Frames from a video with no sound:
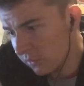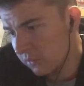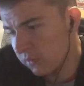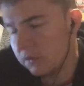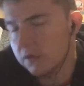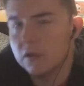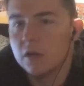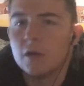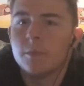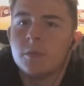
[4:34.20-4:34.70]

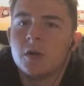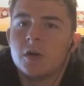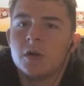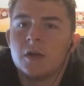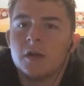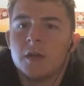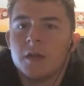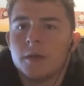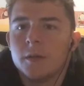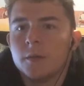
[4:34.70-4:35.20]
Like,
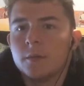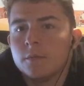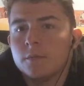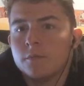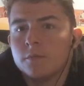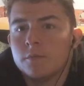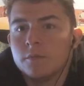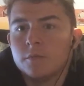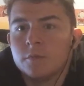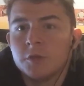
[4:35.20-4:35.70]
my
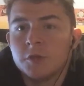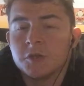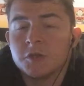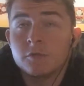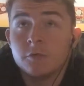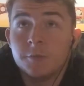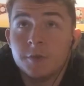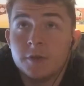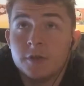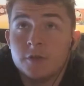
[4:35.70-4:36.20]

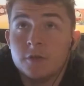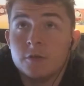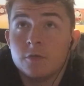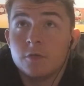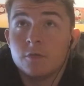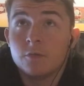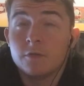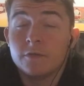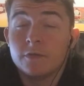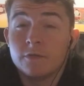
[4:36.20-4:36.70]
personal
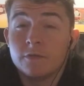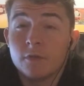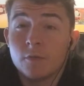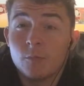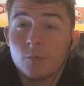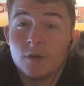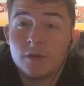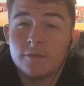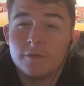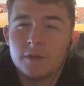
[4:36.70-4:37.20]
opinion with the front
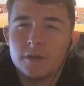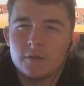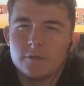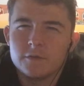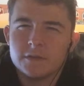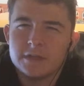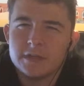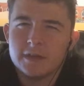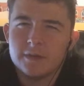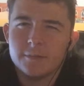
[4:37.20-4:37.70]
wing thing,
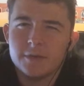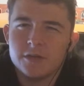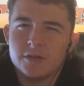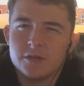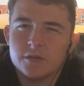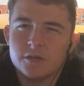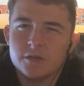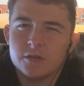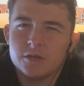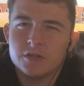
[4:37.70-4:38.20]
obviously they've
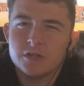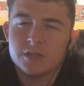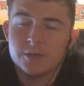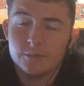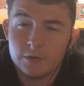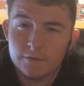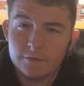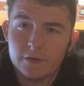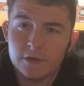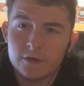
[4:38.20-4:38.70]
been
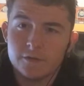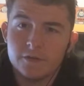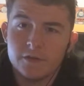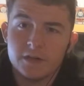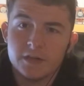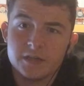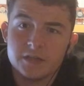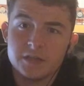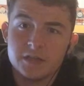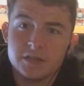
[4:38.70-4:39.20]
simplified for
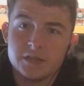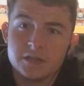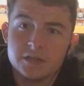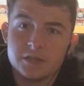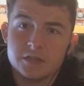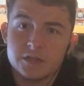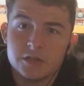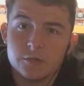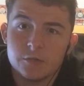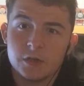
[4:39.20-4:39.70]
next season,
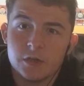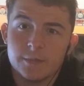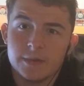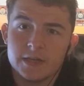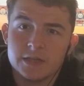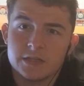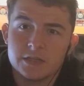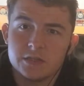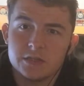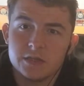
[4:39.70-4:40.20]
so we're going
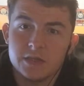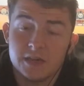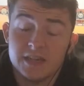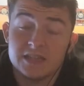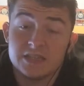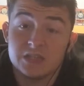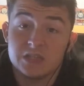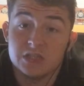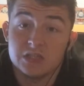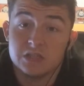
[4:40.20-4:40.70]
back to, in
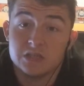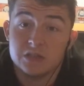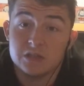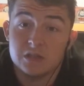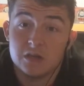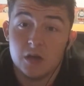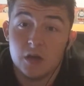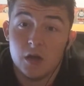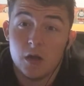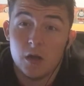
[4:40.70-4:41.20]
essence,
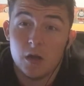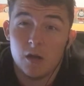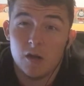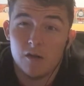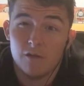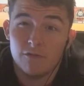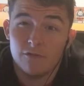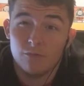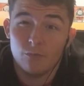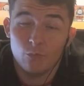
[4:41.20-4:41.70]

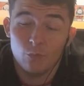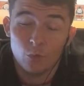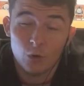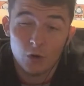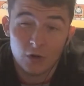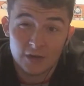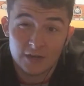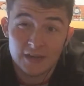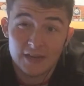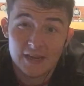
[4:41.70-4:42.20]
from what
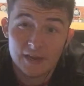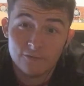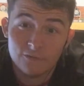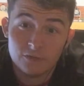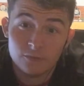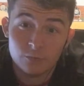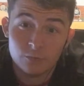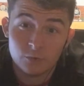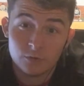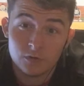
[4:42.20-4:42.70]
I can gather,
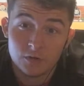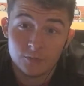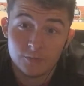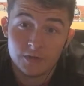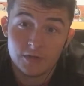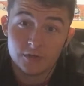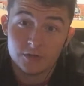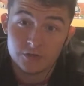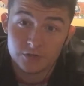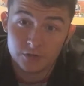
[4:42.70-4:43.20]
we're going to be
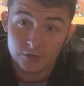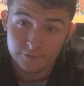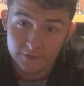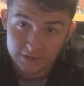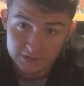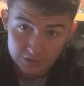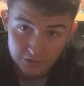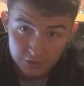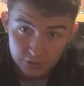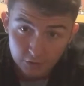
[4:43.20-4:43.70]
like
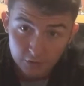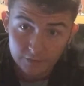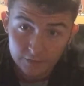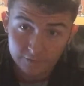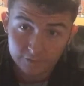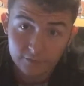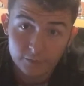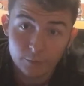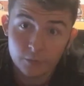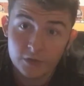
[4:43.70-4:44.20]
2009
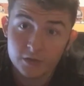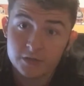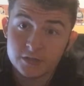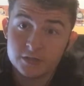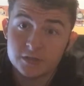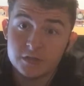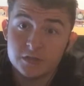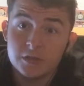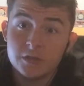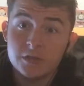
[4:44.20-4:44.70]
front
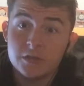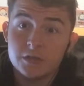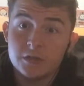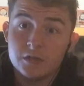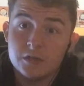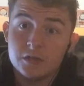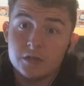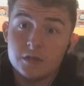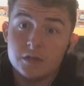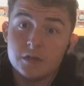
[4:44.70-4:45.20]
wings,
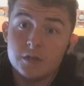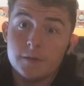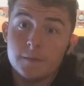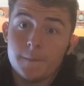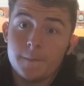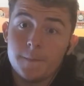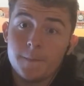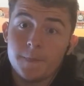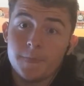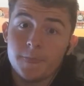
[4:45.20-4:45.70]

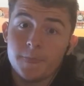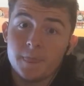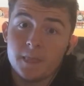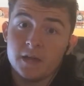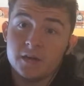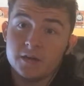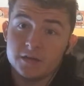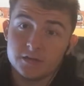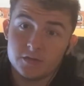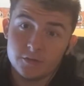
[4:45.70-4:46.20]

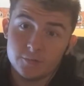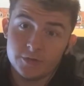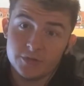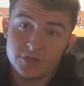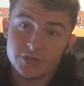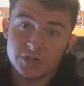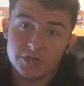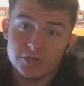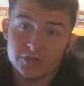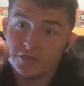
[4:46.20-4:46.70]
and there's going to be
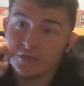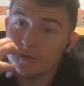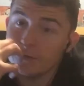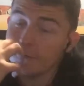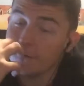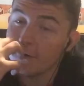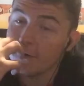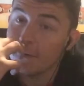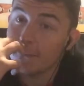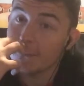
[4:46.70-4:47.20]
changes to the
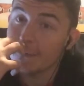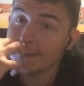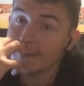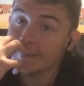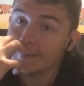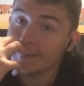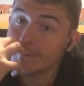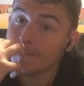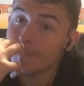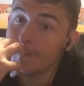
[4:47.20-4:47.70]
rear wings
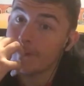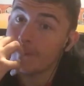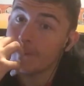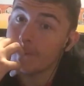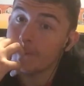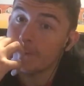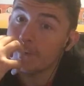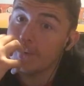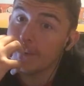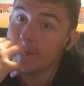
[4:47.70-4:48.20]
as well.